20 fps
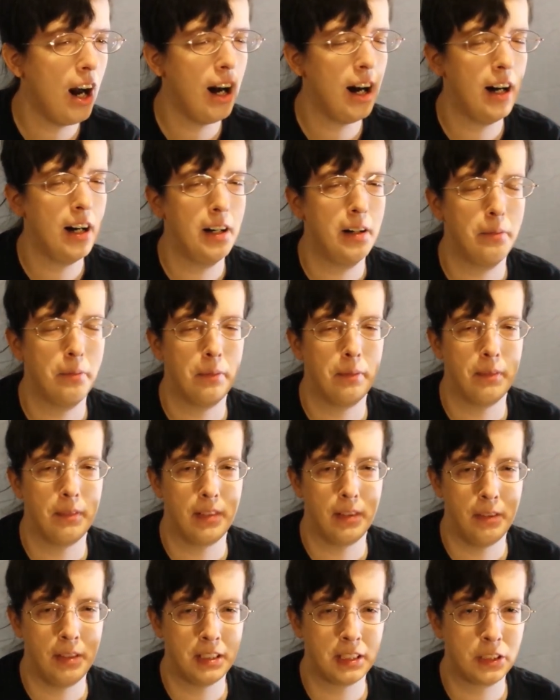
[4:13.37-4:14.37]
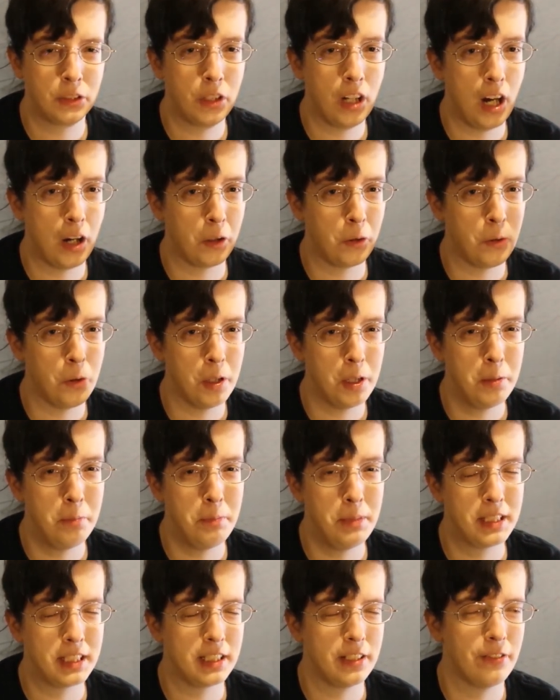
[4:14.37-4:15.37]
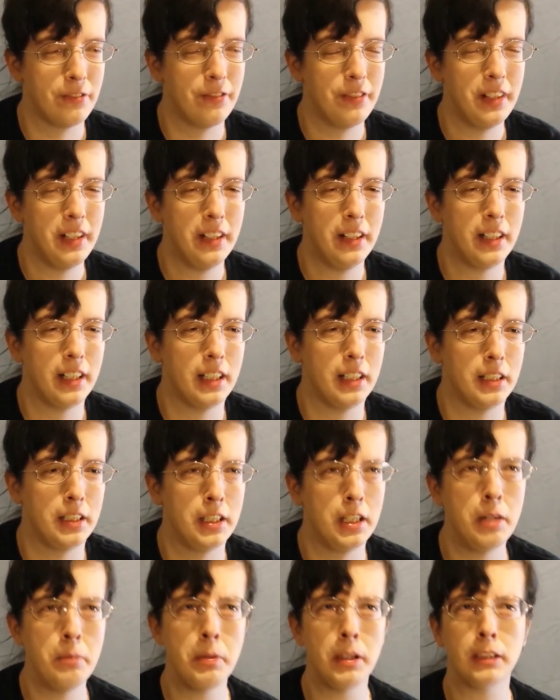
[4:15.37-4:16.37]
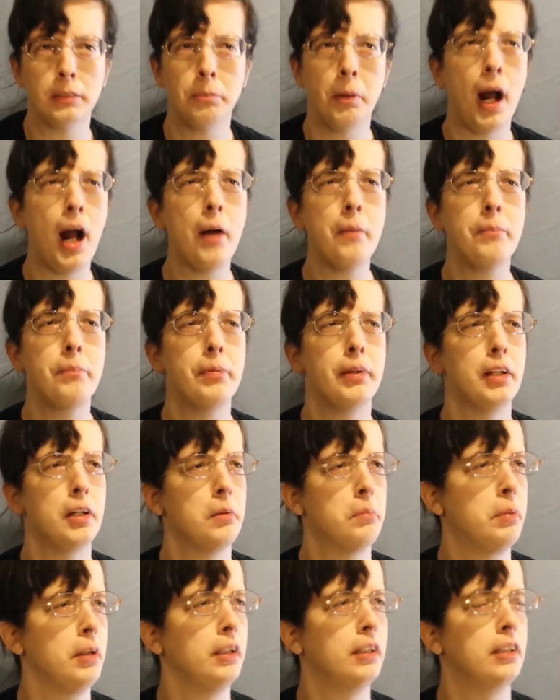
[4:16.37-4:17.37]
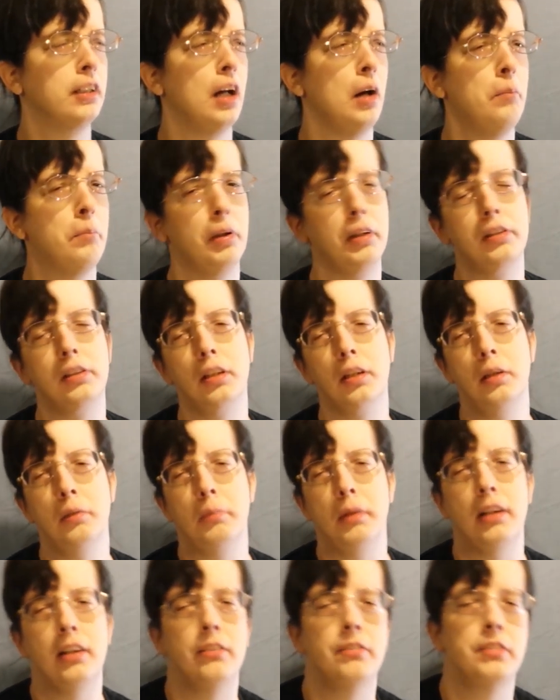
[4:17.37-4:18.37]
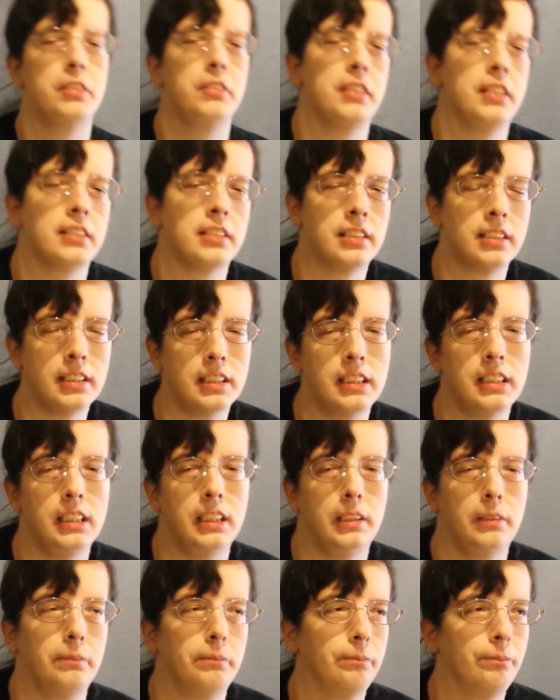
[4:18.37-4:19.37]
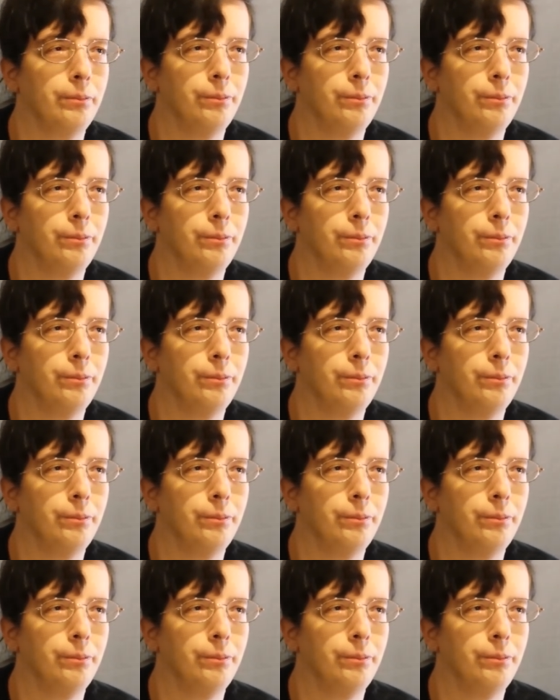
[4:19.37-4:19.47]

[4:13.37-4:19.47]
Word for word: Um, was A Court of Mist and Fury, the most popular book on BookTube of 2016.